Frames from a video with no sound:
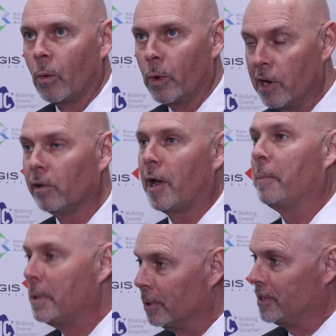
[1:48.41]
we hear a lot
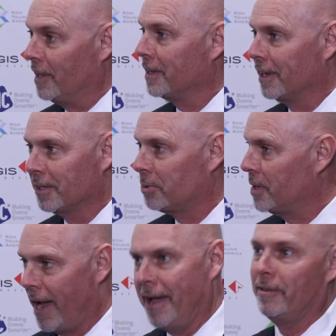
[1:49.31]
of people telling us
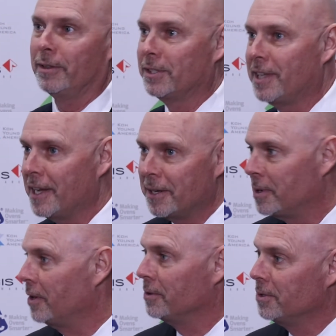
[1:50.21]
we have all this data and
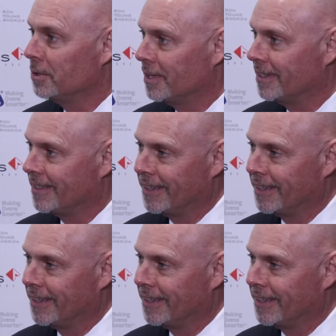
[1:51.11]
we don't use it.